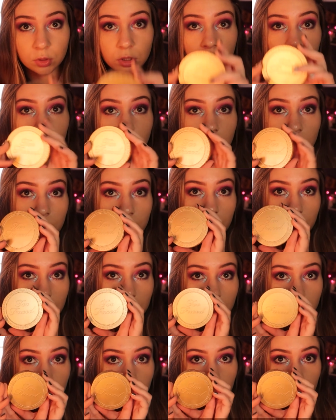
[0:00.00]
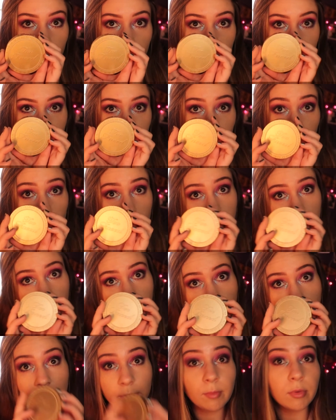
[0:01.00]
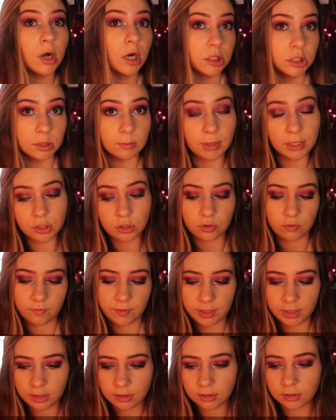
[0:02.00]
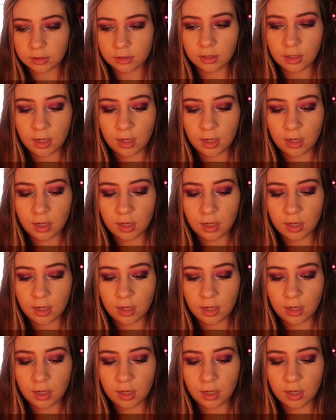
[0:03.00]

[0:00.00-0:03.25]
we're gonna go in with my Chocolate Soleil bronzer by Too Faced.